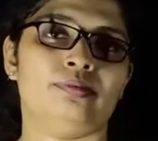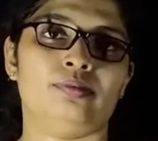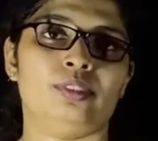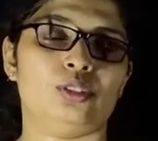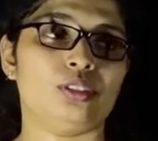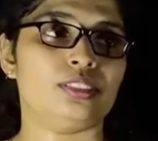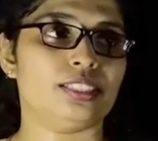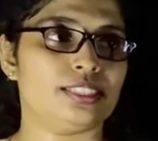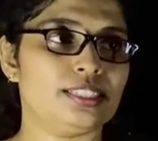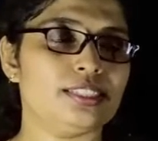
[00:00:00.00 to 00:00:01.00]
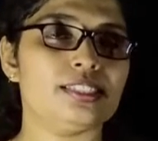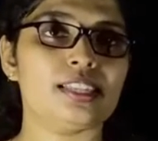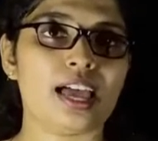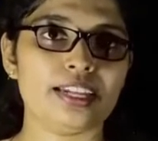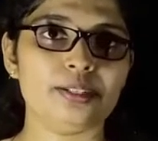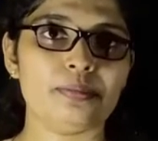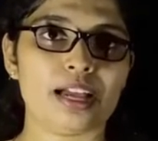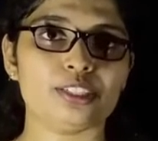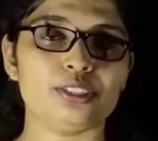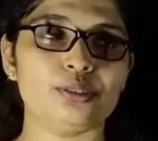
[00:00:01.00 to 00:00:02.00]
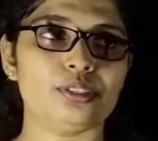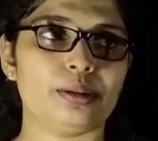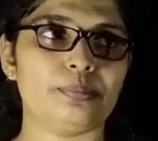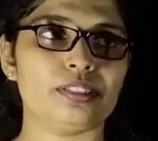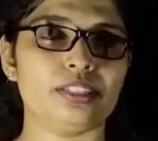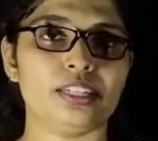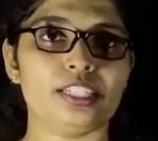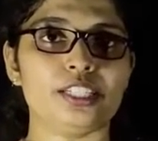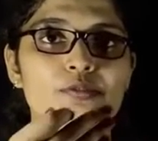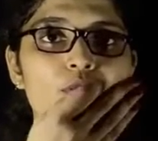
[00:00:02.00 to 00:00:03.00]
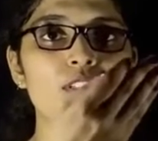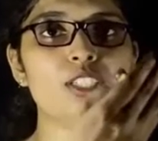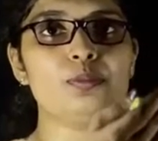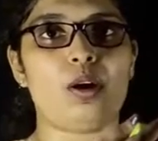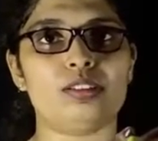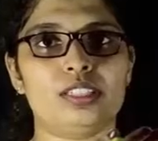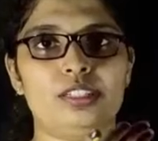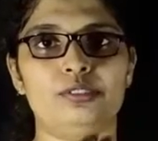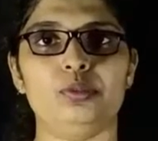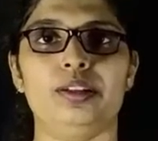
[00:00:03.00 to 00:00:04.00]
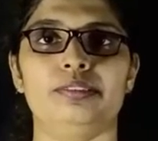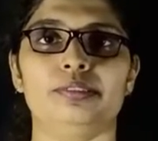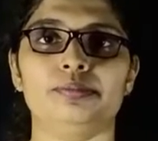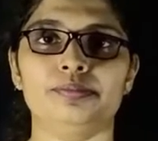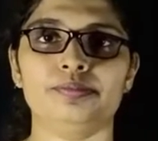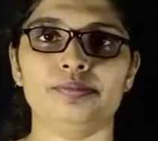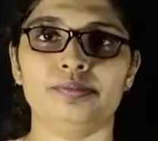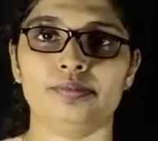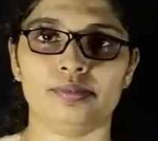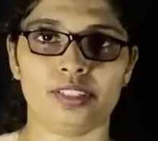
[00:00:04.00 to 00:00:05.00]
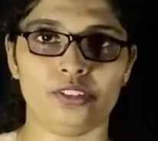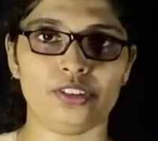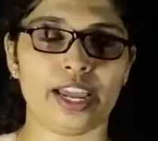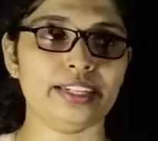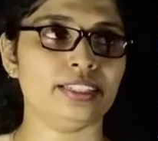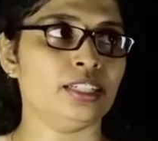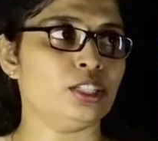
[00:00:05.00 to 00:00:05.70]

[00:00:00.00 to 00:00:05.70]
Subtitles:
So this is the signed magnitude representation for this positive 12. Right?